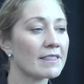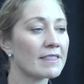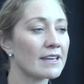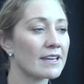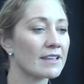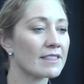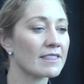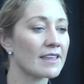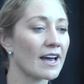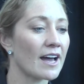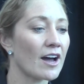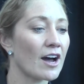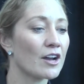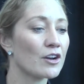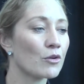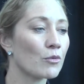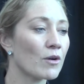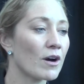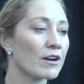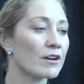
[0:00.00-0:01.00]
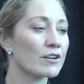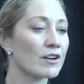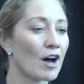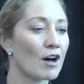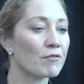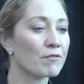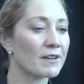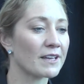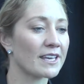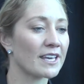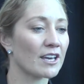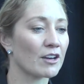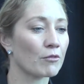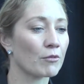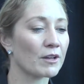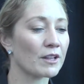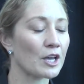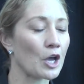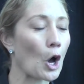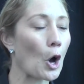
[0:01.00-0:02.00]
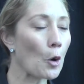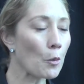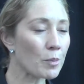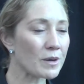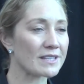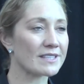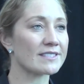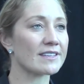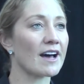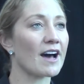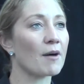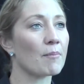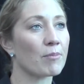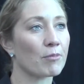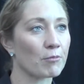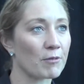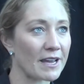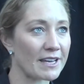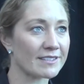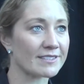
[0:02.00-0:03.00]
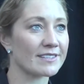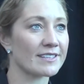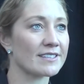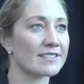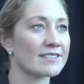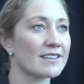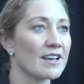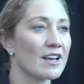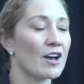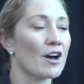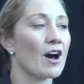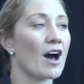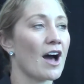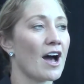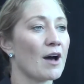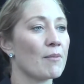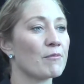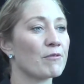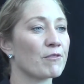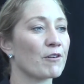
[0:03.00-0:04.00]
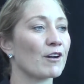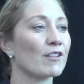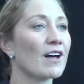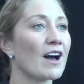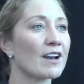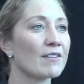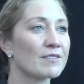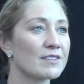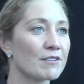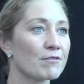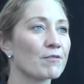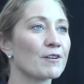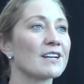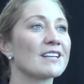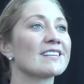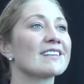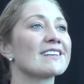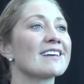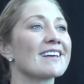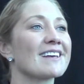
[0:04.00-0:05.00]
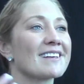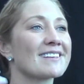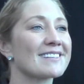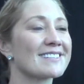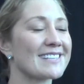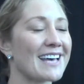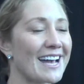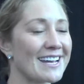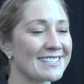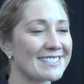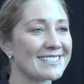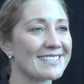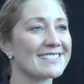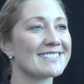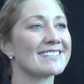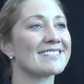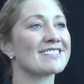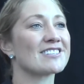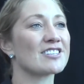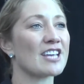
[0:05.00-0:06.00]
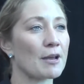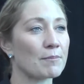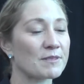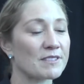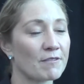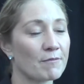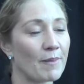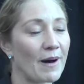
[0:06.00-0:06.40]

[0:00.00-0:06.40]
think that underwater dolphin kick really opens up races for a lot of different sizes and shapes of